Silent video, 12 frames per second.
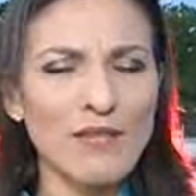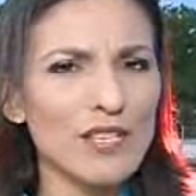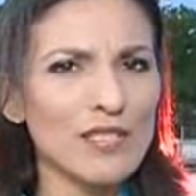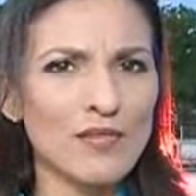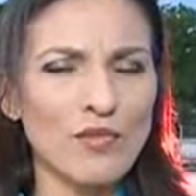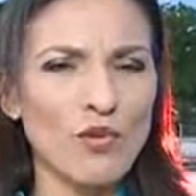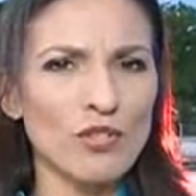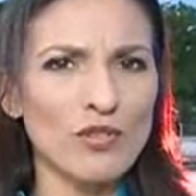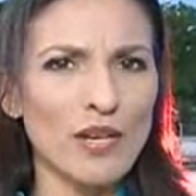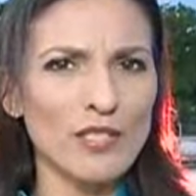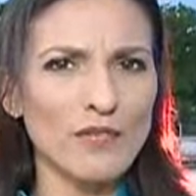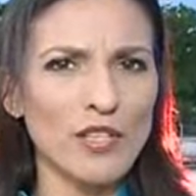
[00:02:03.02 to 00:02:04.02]
evidence, of course,
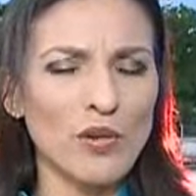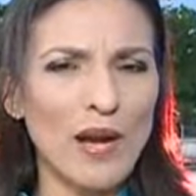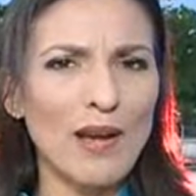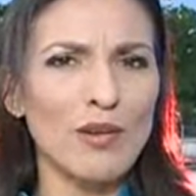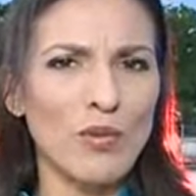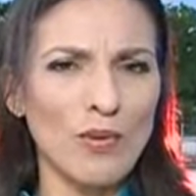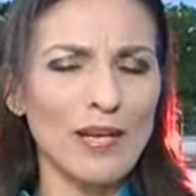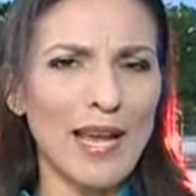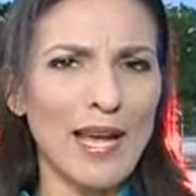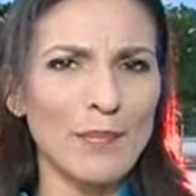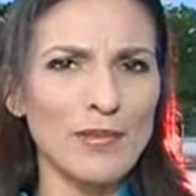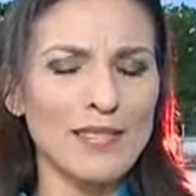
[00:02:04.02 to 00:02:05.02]
trying to figure out what
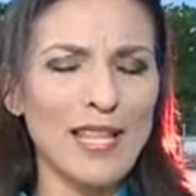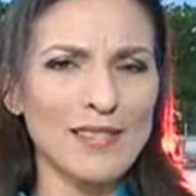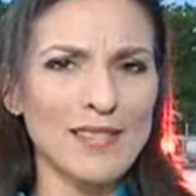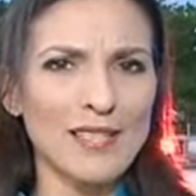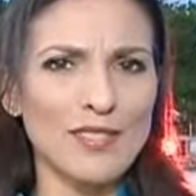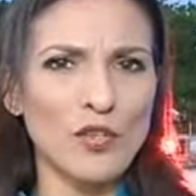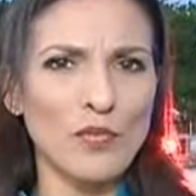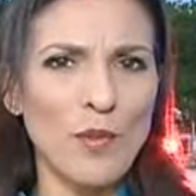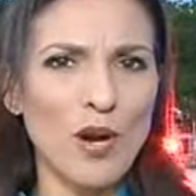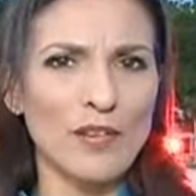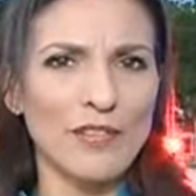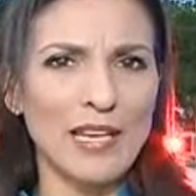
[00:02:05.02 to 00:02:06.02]
happened. That's latest here
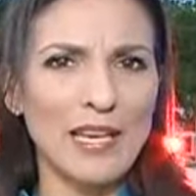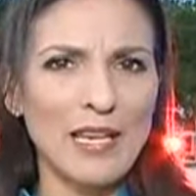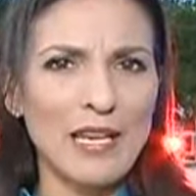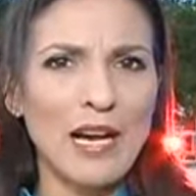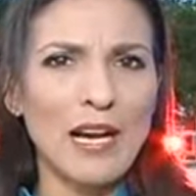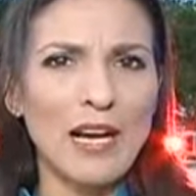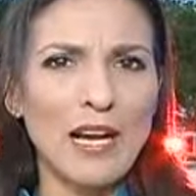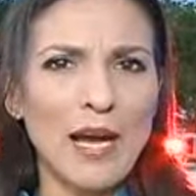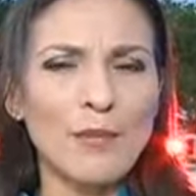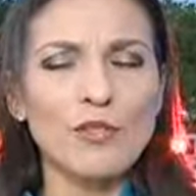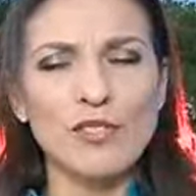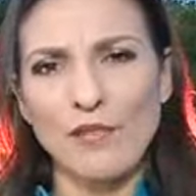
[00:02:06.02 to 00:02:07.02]
from Harvey. Uh,
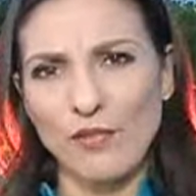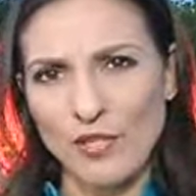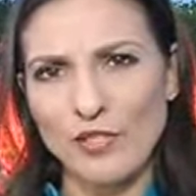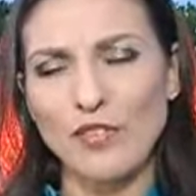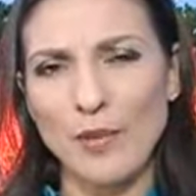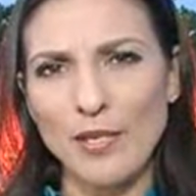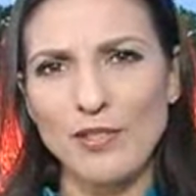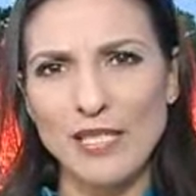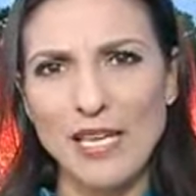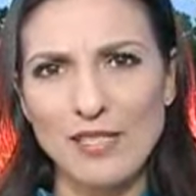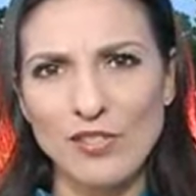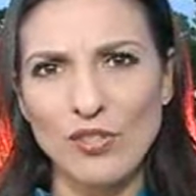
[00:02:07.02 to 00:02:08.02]
I'm Rosa Flores for
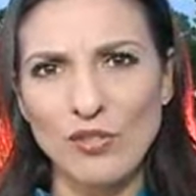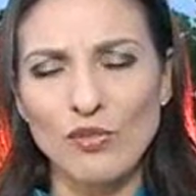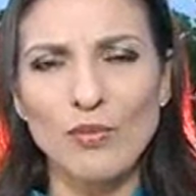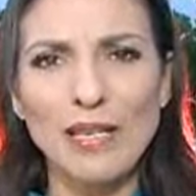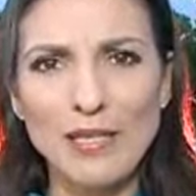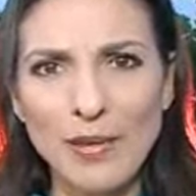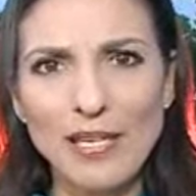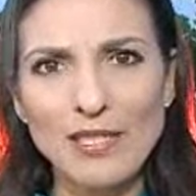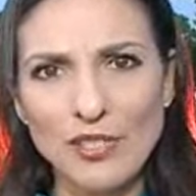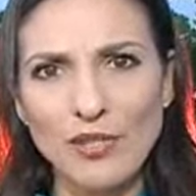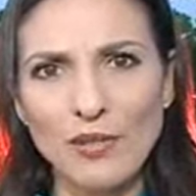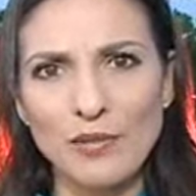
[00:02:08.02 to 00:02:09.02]
WDSU News. Randy, back
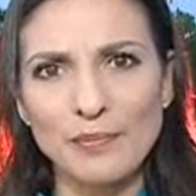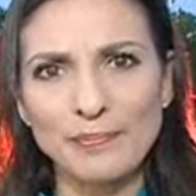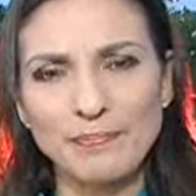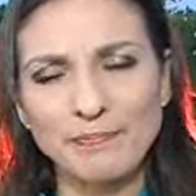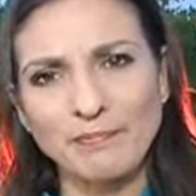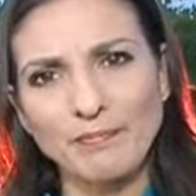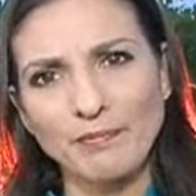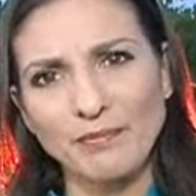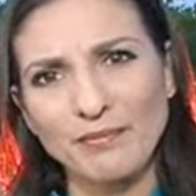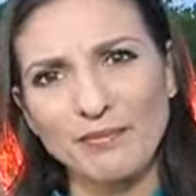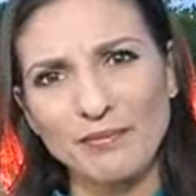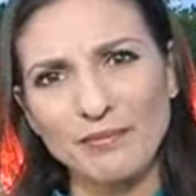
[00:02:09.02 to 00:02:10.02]
to you. Rosa, thank you
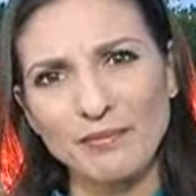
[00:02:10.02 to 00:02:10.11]
so much